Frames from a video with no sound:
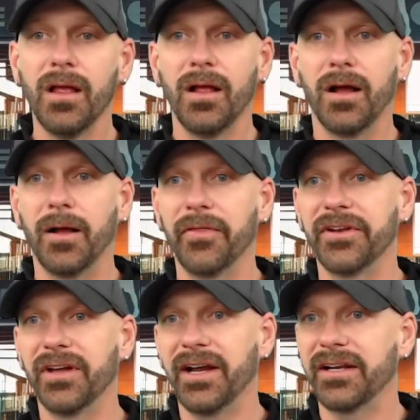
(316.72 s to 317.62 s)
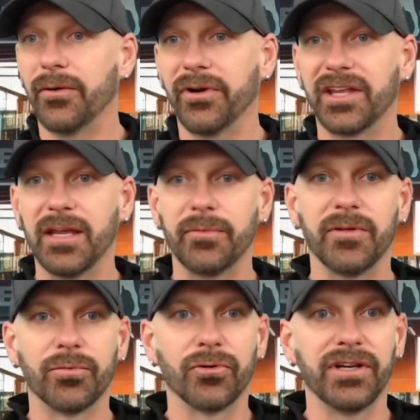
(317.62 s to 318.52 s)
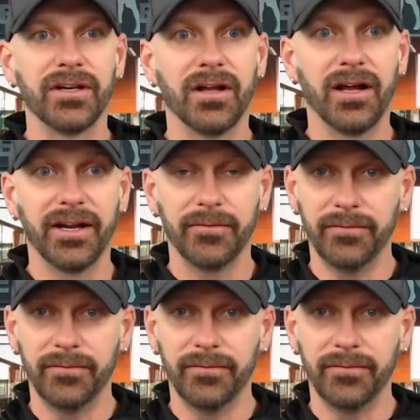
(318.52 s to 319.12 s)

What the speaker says: The diet, I want to keep the protein high.